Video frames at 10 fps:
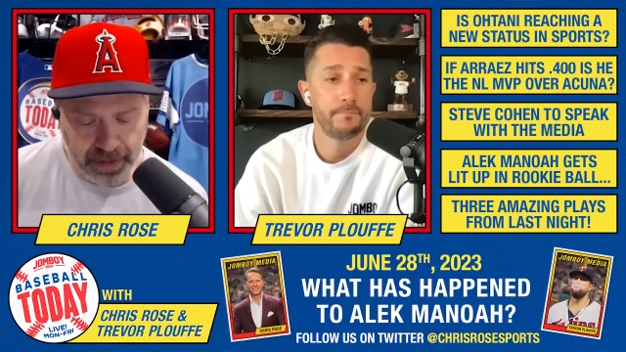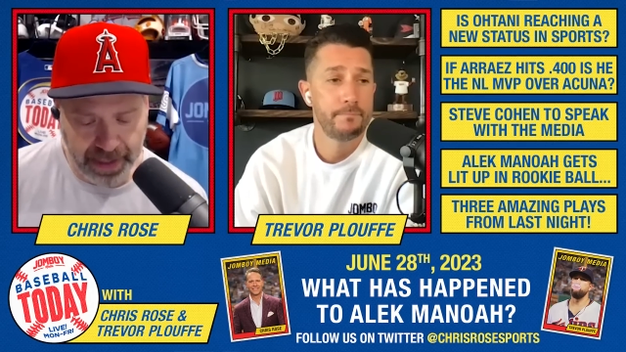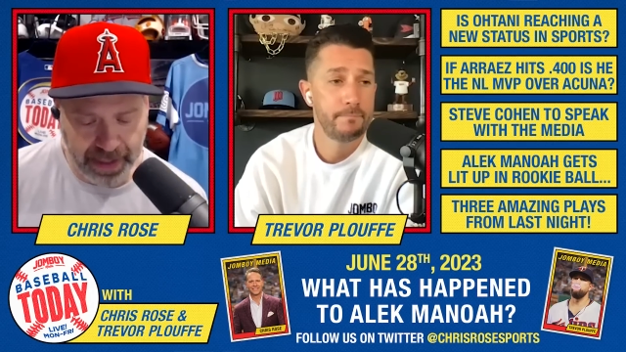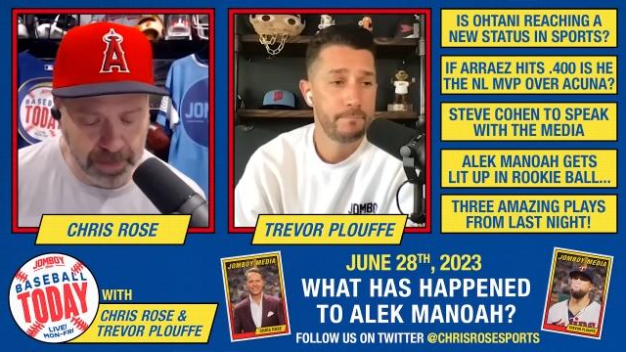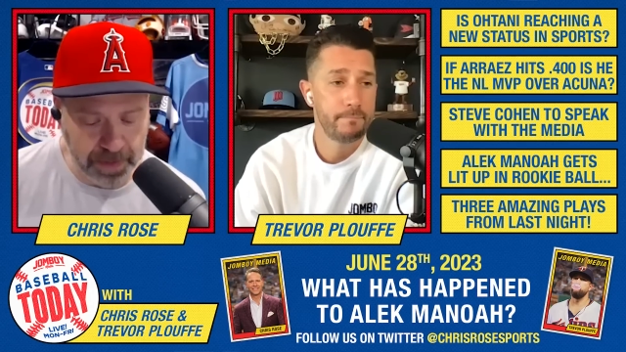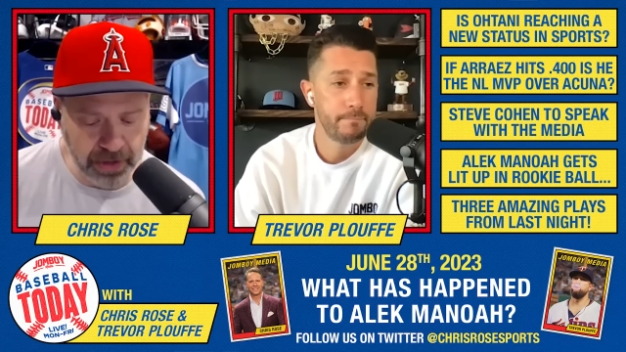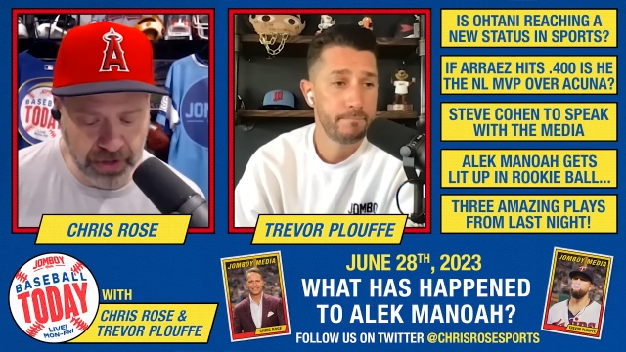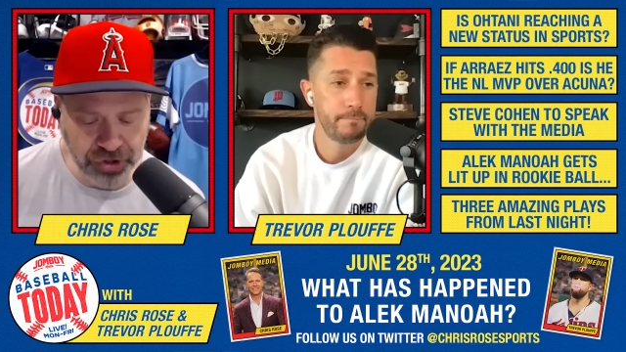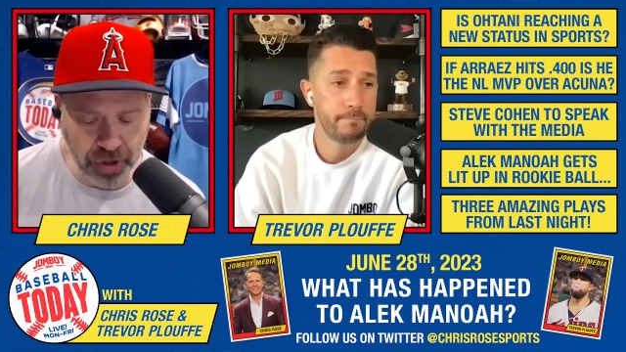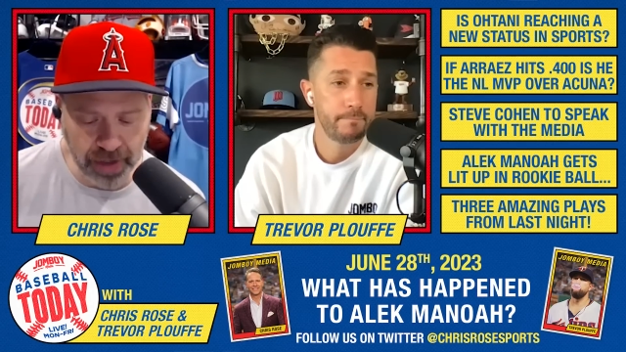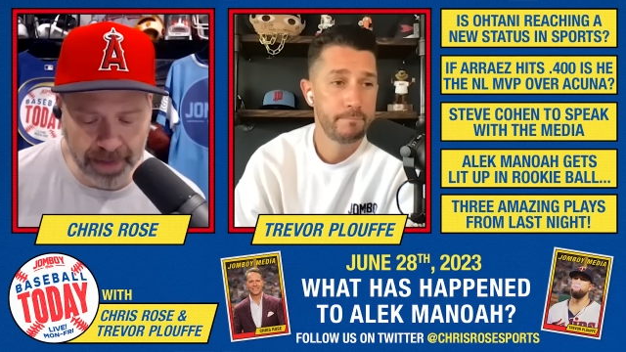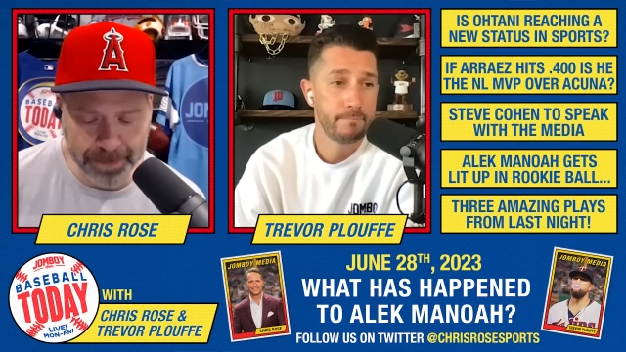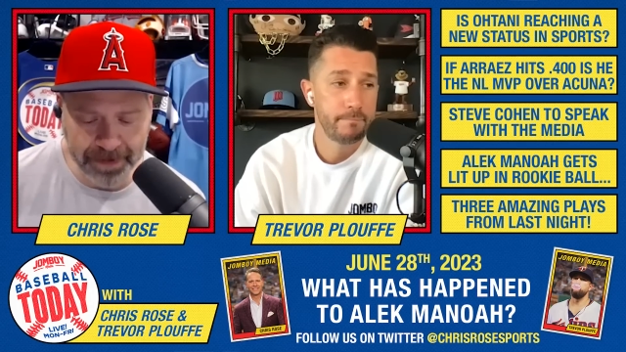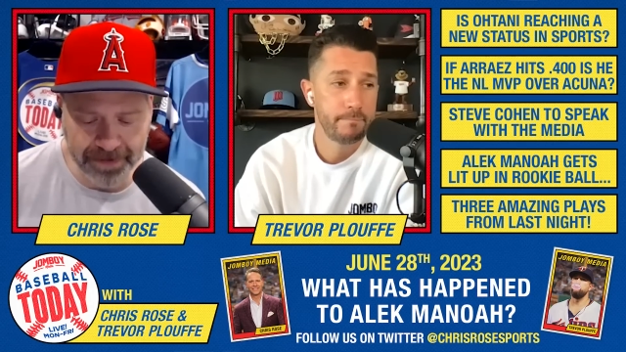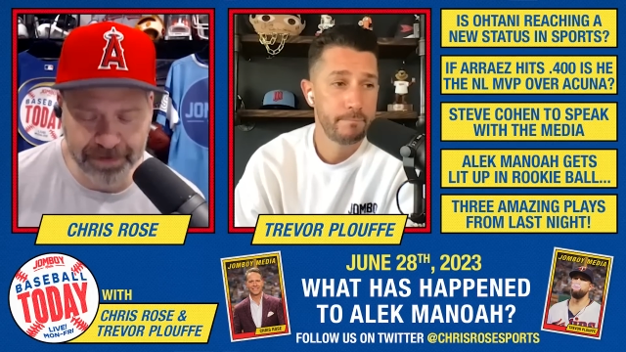Speaker 1: Alek Manoah showed up
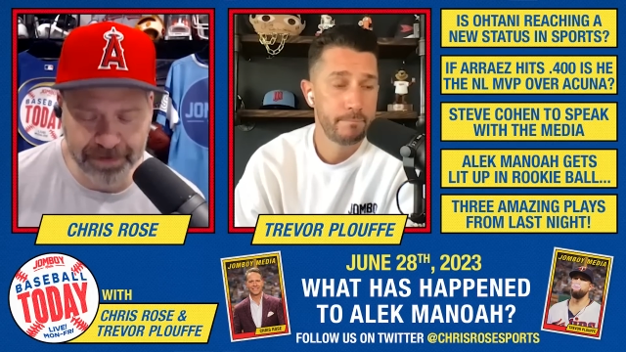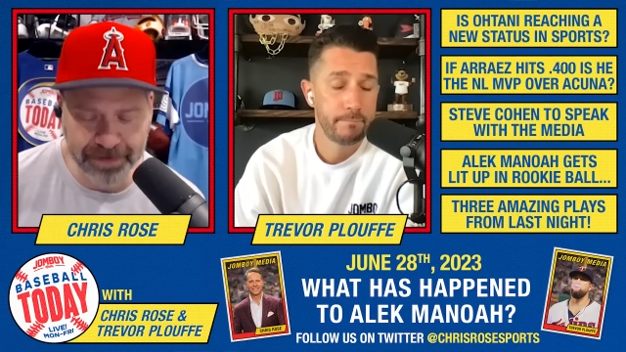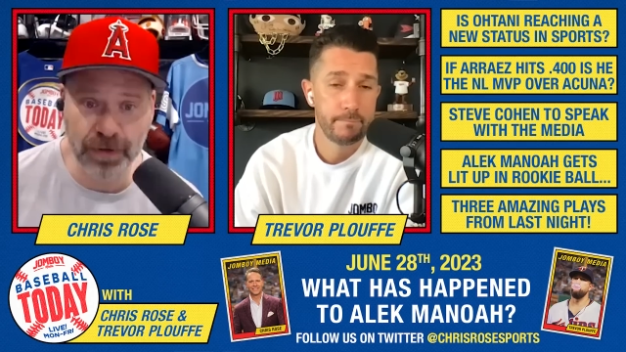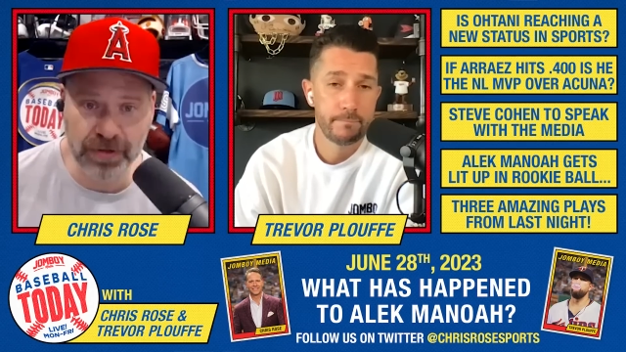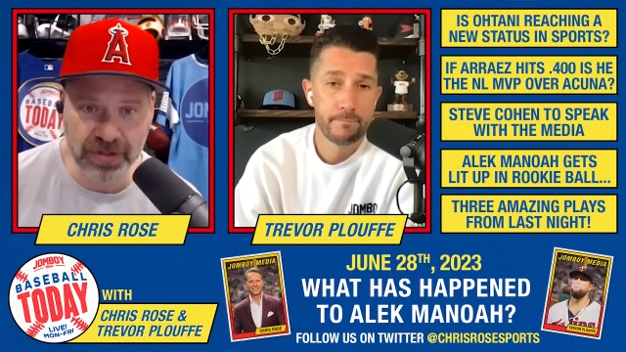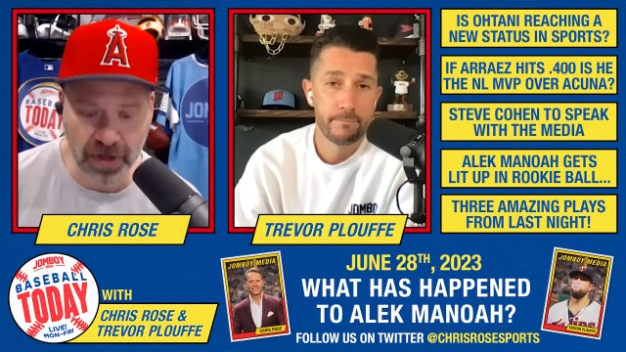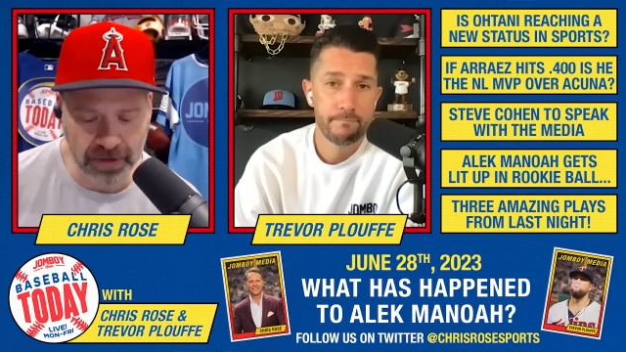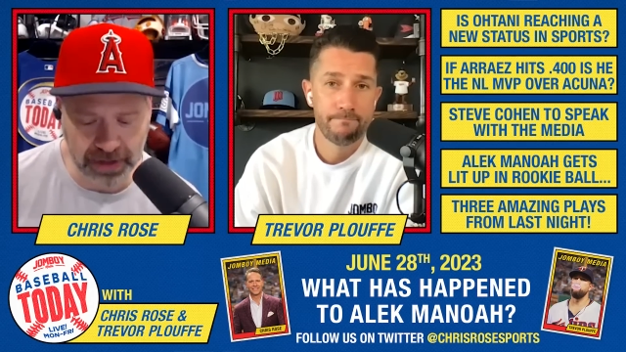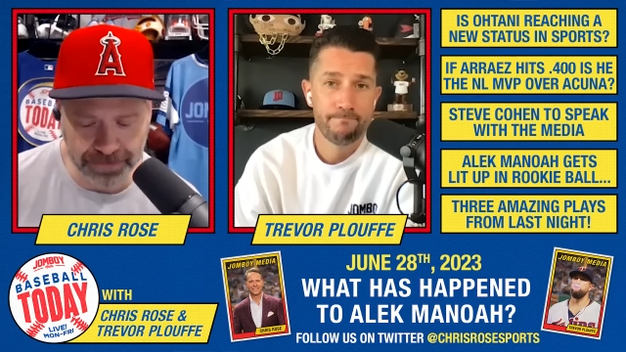for his first start in the